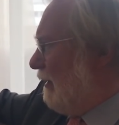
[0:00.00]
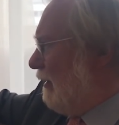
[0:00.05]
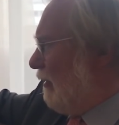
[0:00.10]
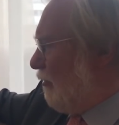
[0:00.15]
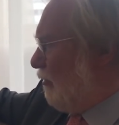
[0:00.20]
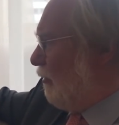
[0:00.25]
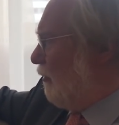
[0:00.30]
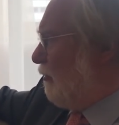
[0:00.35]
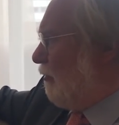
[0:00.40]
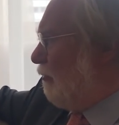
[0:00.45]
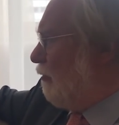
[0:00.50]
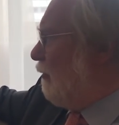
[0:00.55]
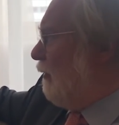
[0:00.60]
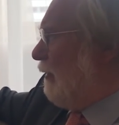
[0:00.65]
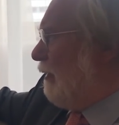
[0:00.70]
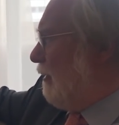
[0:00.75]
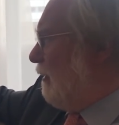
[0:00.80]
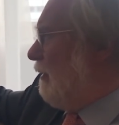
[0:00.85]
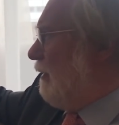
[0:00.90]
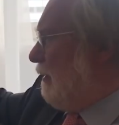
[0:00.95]
They're sort of
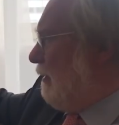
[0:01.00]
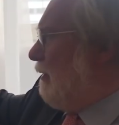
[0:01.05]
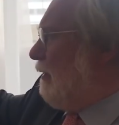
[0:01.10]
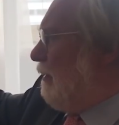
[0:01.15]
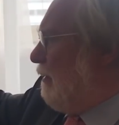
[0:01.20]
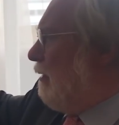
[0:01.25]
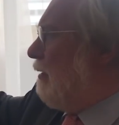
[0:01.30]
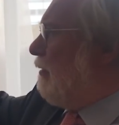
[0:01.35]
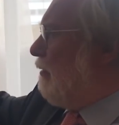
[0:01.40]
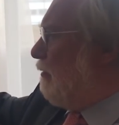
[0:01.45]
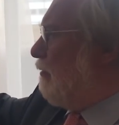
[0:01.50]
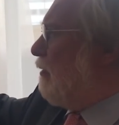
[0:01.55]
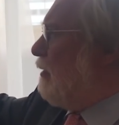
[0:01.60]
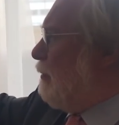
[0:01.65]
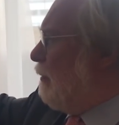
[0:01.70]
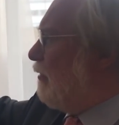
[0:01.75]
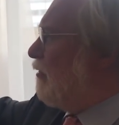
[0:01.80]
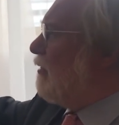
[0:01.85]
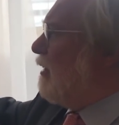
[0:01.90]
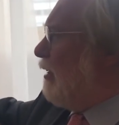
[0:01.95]

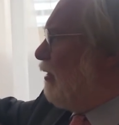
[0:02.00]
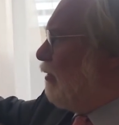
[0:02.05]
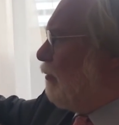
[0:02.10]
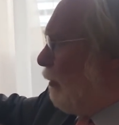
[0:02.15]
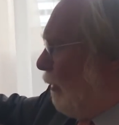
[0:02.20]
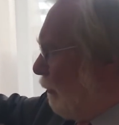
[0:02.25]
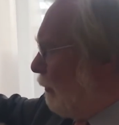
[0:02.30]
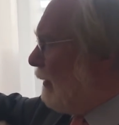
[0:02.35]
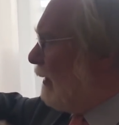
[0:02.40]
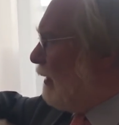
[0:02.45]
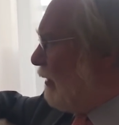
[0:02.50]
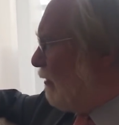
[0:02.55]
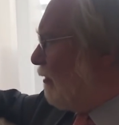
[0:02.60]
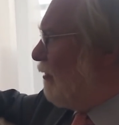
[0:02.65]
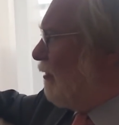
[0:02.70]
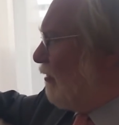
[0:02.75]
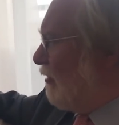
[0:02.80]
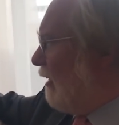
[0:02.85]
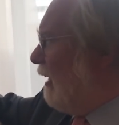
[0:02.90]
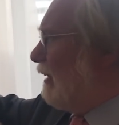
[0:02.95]
3% of the
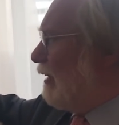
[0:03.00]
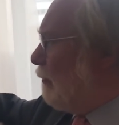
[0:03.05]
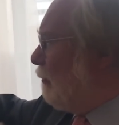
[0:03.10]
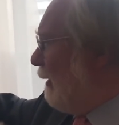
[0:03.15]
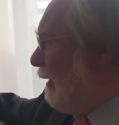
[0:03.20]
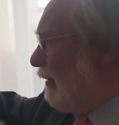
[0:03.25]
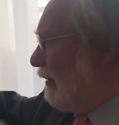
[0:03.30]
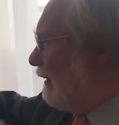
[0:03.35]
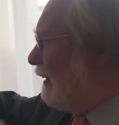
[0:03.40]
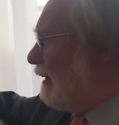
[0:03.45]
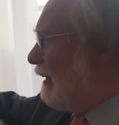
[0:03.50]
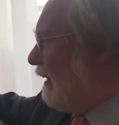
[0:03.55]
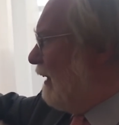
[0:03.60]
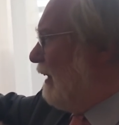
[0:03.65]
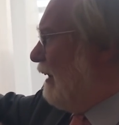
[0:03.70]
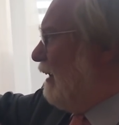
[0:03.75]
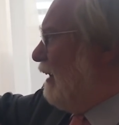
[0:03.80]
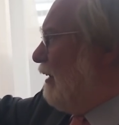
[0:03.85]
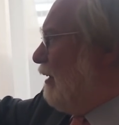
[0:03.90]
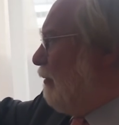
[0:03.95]
population, yeah, psychopathic.
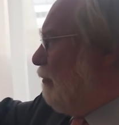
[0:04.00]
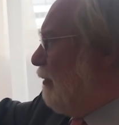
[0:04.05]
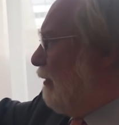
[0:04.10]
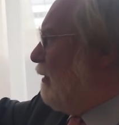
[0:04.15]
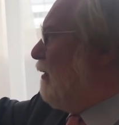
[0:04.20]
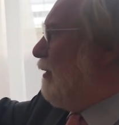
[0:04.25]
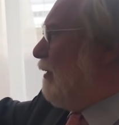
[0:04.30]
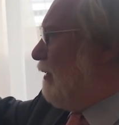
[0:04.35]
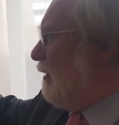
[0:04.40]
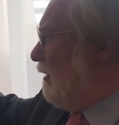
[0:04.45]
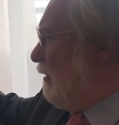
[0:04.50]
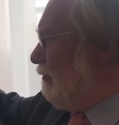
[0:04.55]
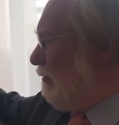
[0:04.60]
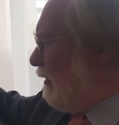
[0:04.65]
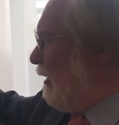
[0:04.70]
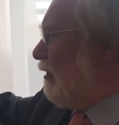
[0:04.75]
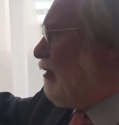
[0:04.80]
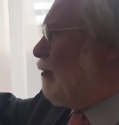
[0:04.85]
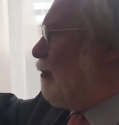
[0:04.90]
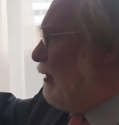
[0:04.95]
But the
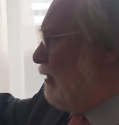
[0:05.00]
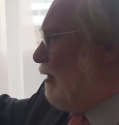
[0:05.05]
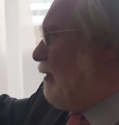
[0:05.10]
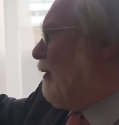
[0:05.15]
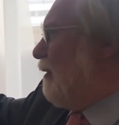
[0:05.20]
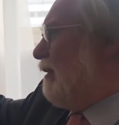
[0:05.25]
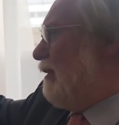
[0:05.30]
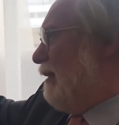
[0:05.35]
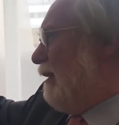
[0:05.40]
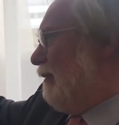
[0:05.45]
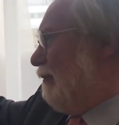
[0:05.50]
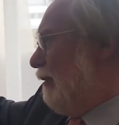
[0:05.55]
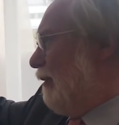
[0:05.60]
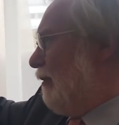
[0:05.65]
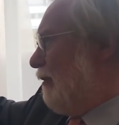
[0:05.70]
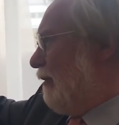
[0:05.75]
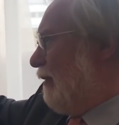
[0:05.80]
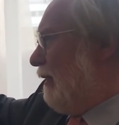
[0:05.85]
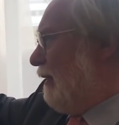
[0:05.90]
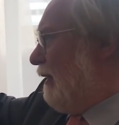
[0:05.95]
vast majority of
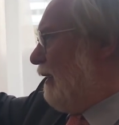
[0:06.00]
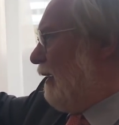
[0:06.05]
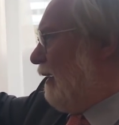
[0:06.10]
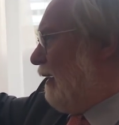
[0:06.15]
us